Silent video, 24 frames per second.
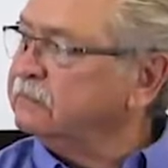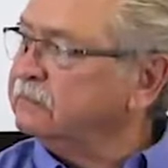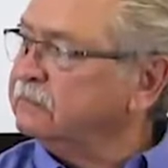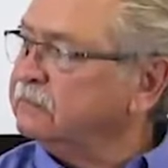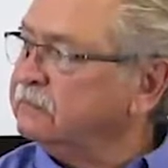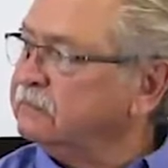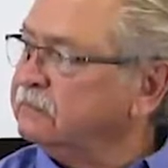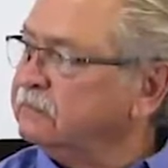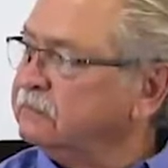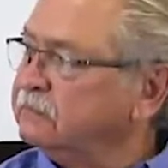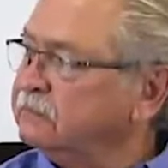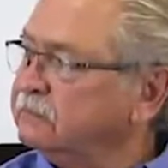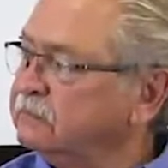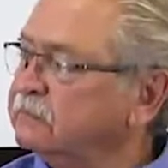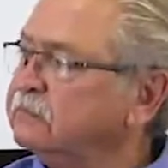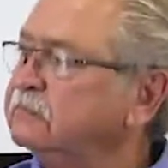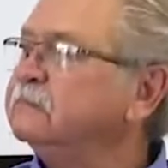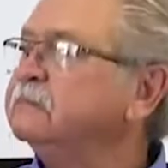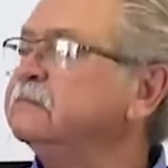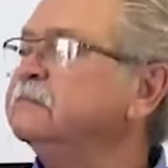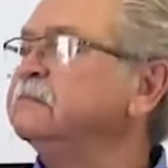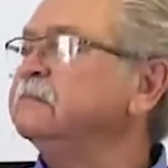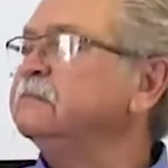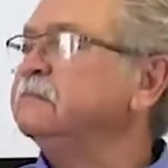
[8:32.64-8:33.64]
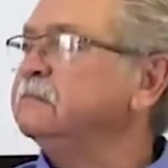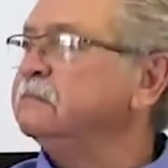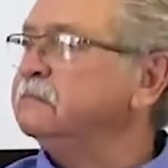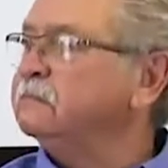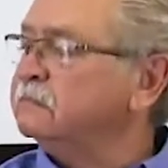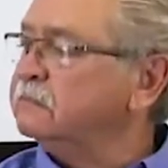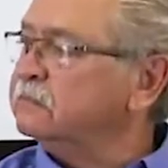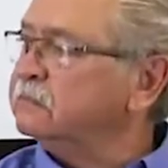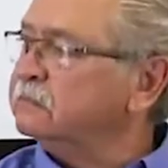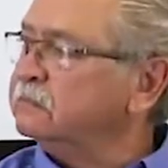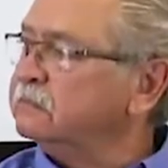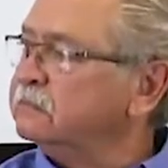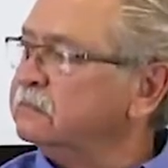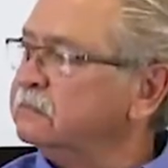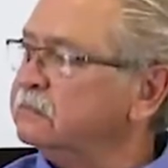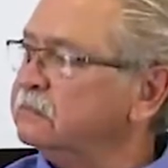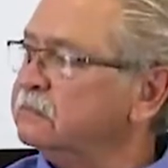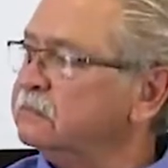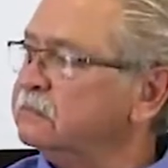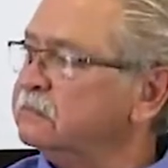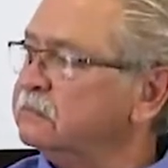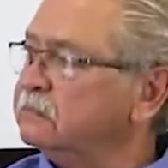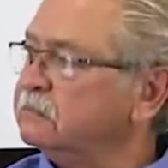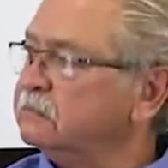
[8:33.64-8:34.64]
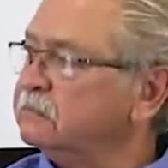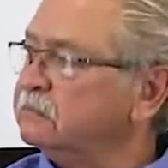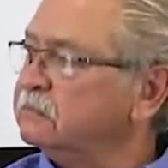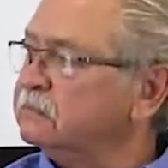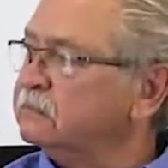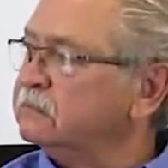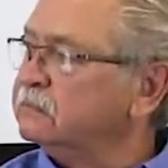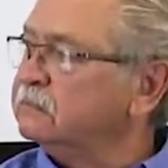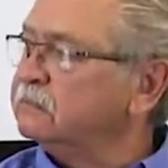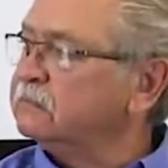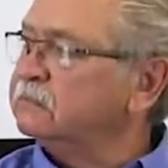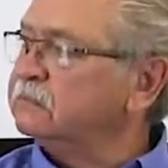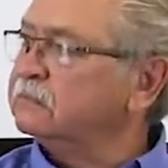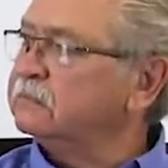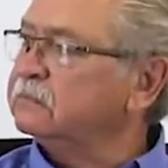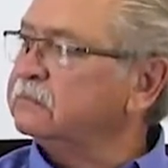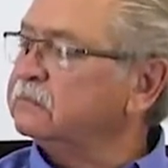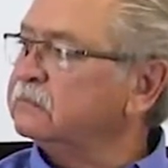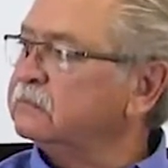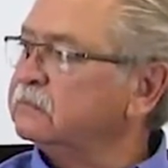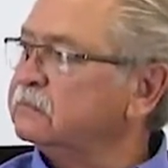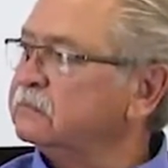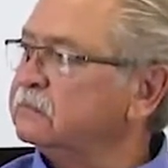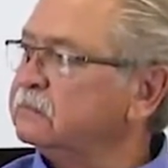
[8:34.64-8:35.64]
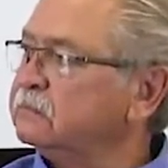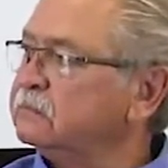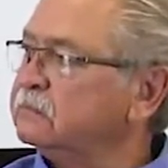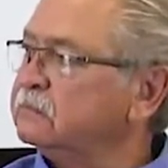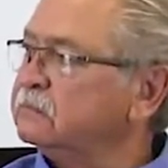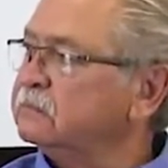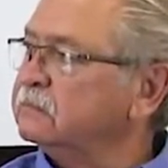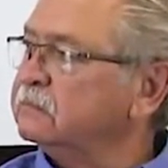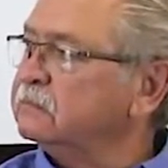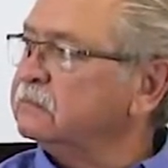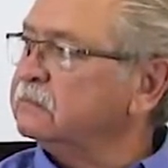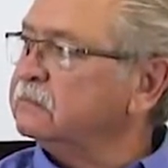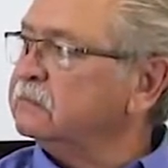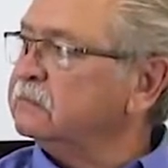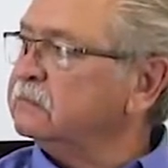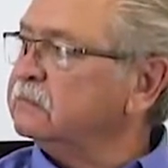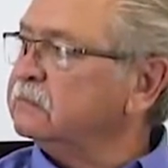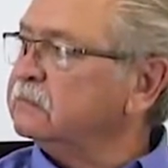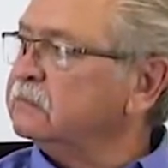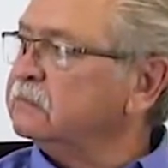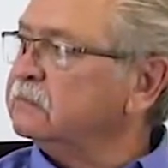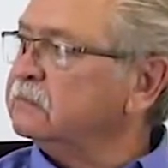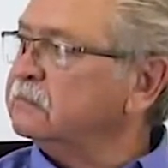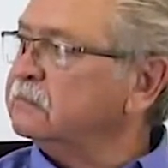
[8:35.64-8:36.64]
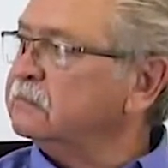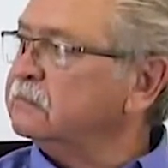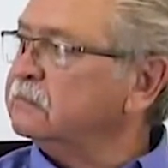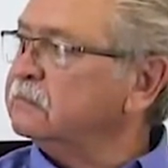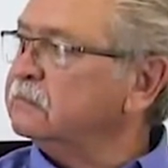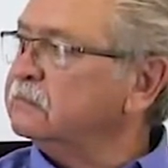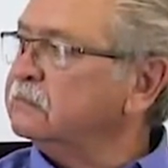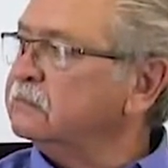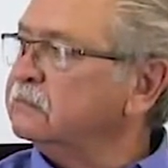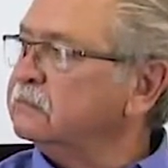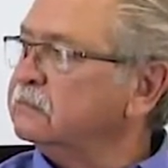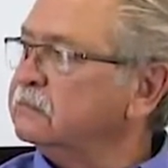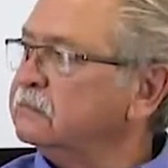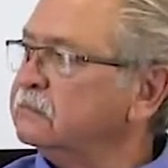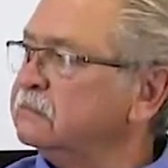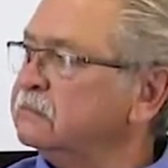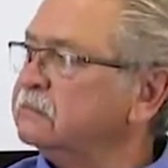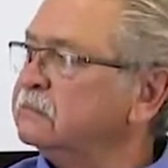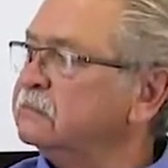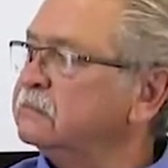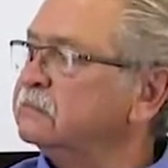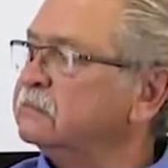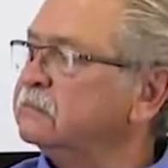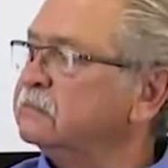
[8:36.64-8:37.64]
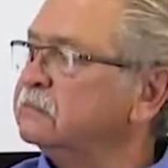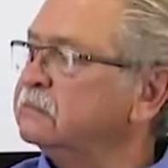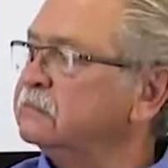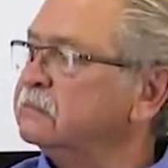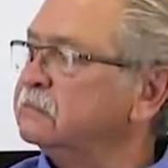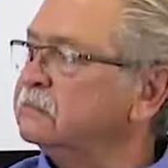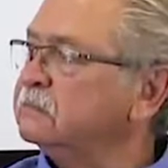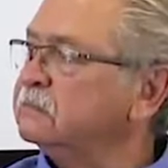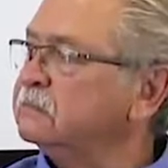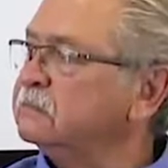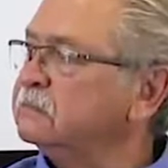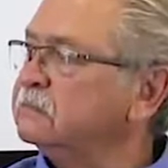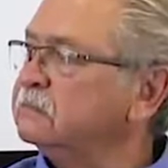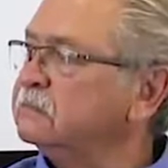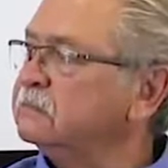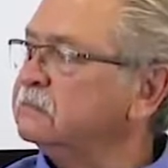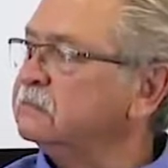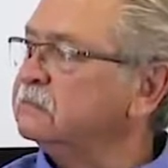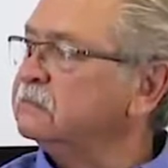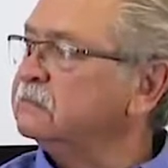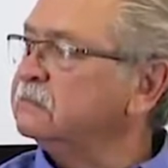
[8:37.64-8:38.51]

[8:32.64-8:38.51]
(not speaking)